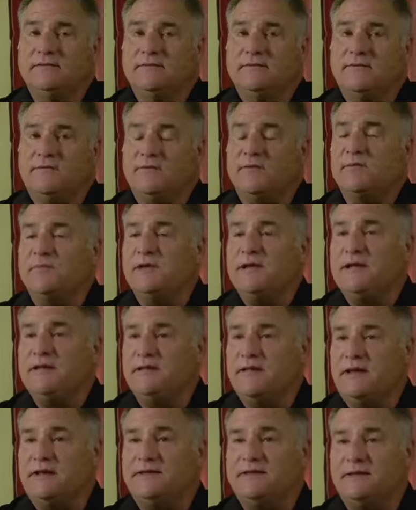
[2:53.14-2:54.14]
for me,
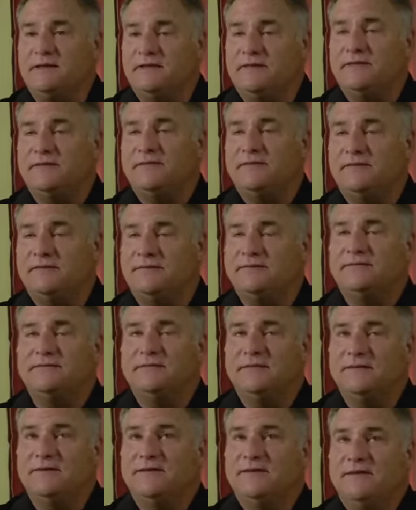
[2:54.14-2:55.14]
that
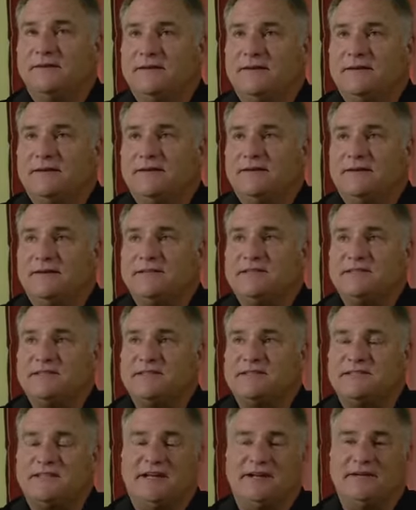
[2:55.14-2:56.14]
that
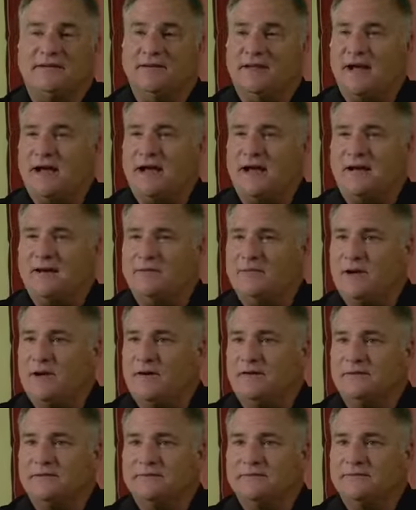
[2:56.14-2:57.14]
just said a lot
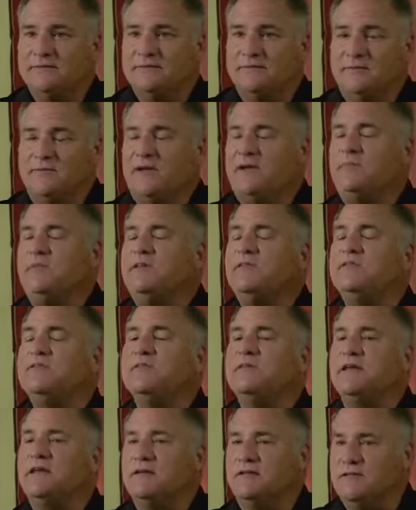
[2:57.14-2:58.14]
about, made me
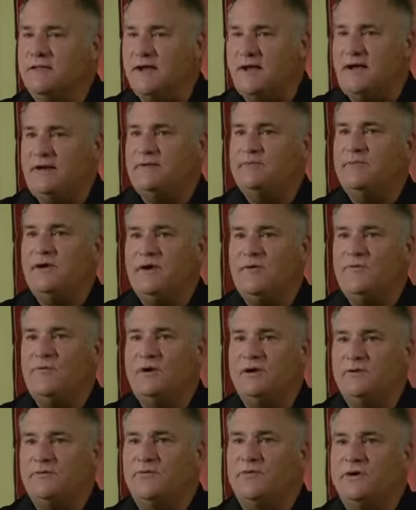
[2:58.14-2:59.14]
think a lot about
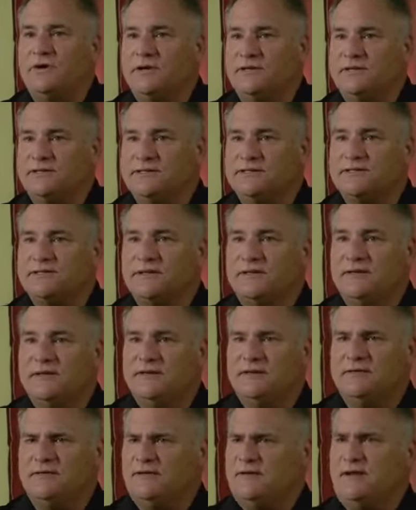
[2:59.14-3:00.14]
what it was
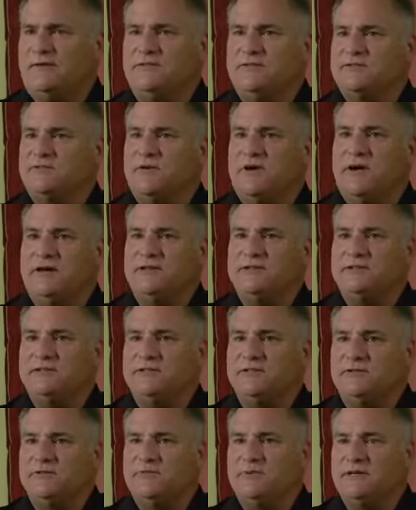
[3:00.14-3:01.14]
that I was trying to
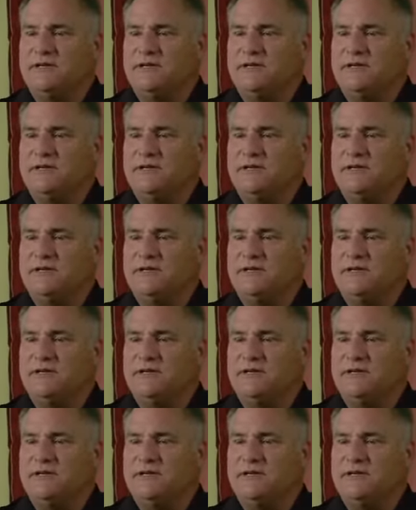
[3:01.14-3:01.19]
do